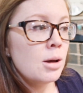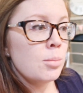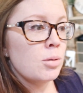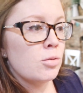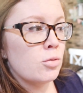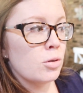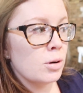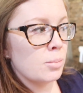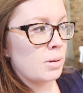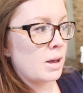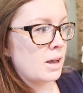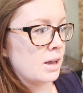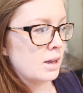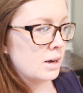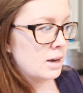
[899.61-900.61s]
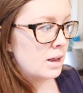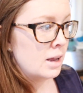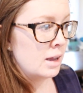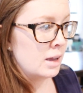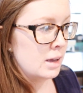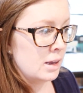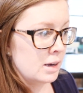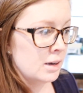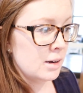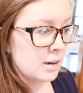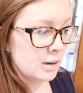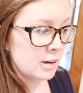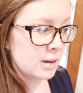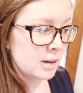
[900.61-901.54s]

before bed, and